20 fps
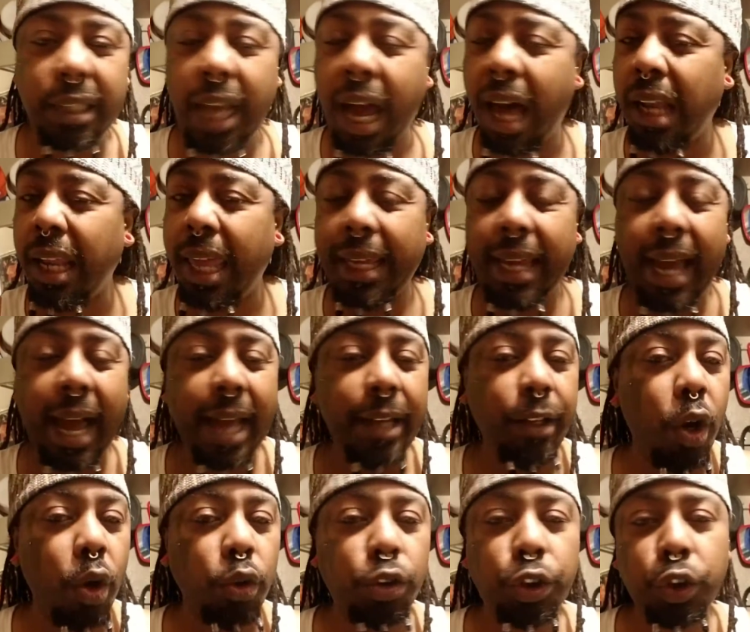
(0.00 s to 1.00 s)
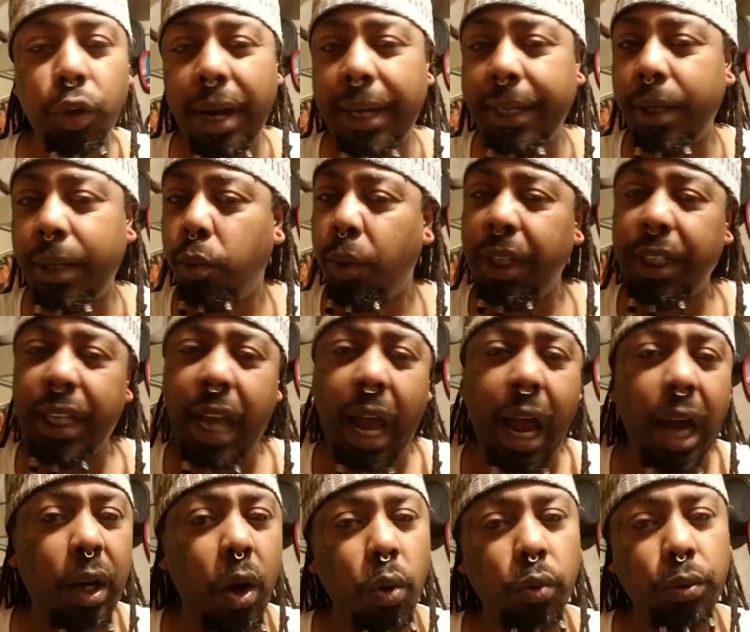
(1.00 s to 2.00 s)
Y'all ain't got no training. What are
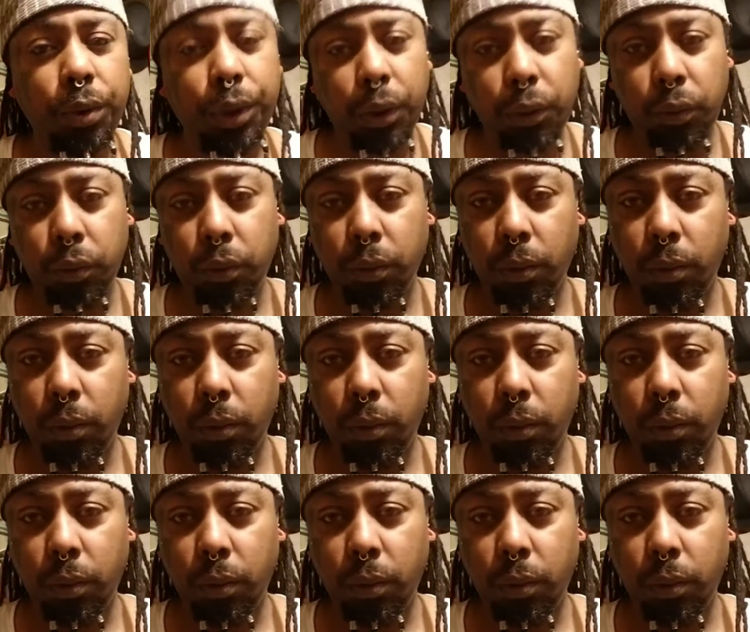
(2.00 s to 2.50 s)
y'all gonna do?